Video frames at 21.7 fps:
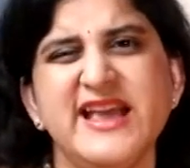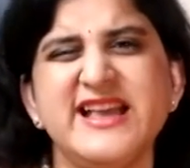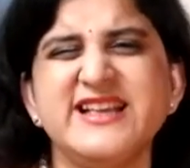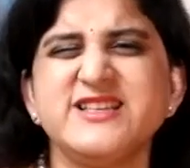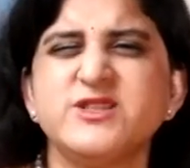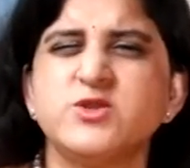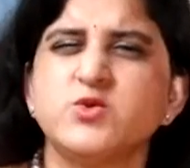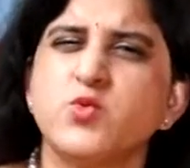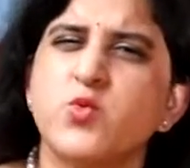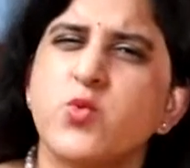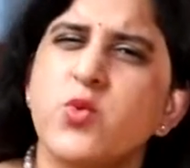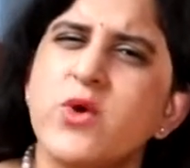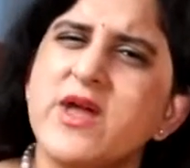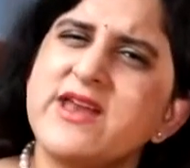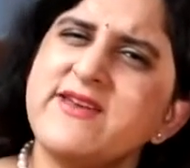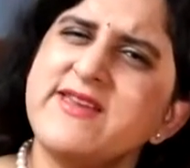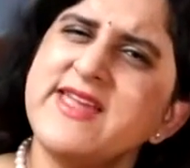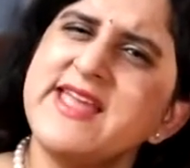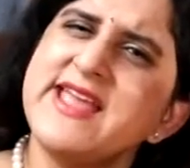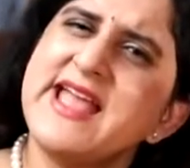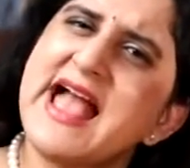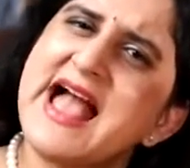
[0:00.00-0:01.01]
is very
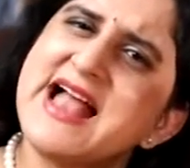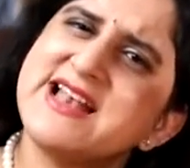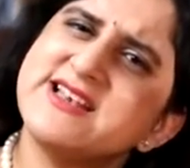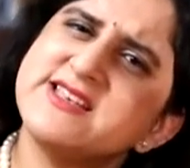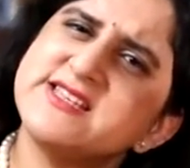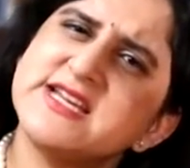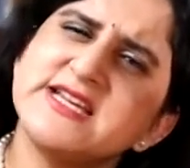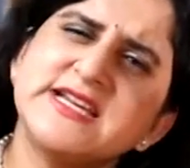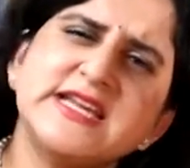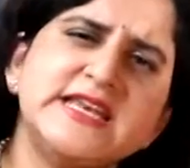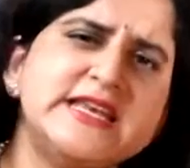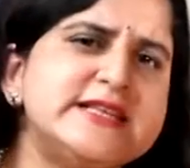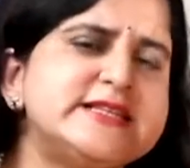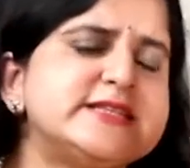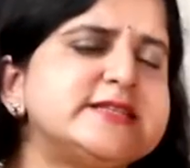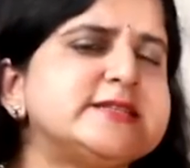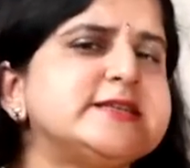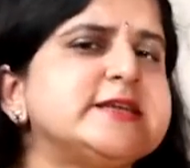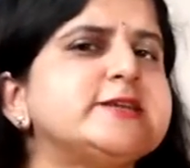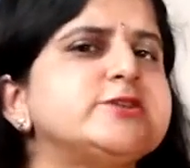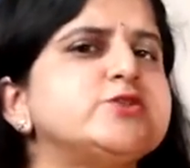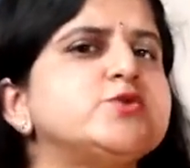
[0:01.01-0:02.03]

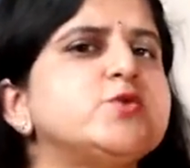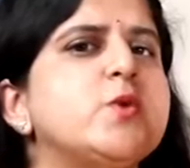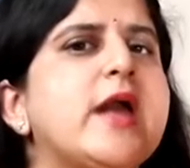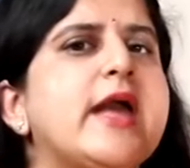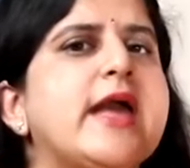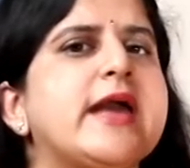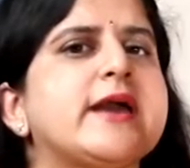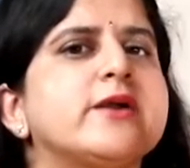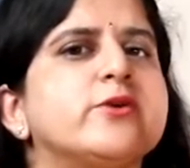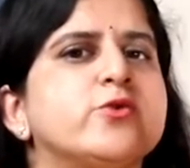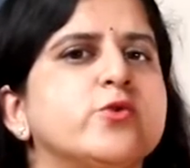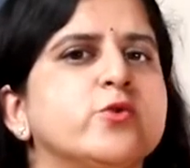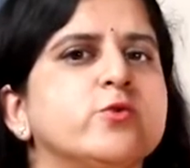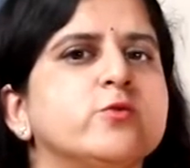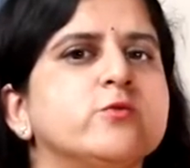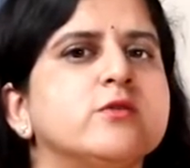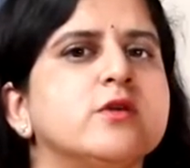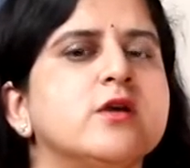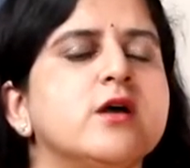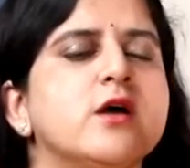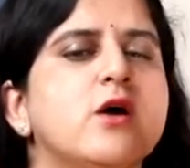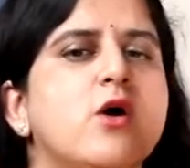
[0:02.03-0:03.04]
antagonistic to hair
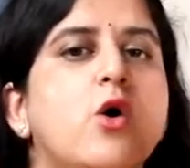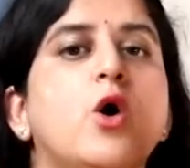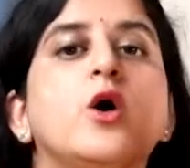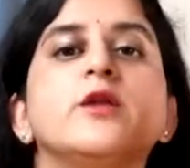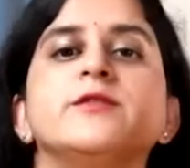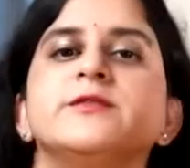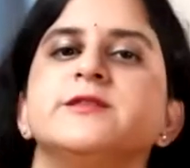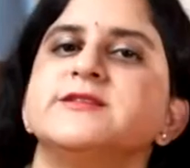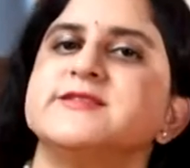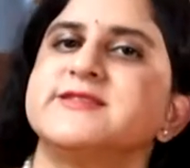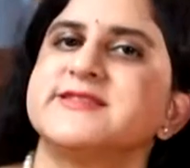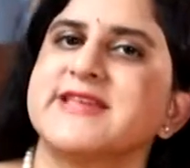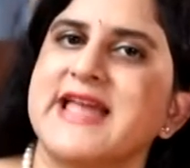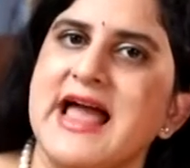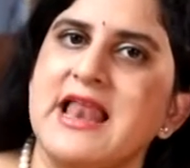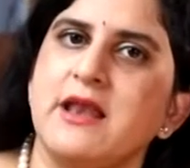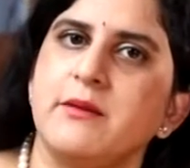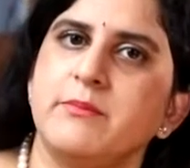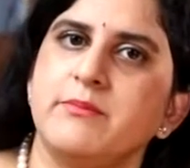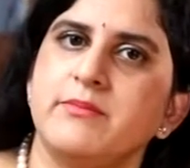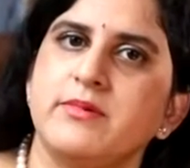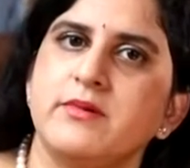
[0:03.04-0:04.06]
growth on the
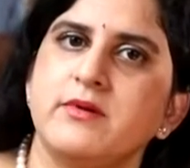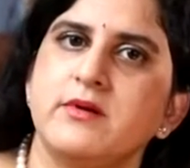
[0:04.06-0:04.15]
scalp.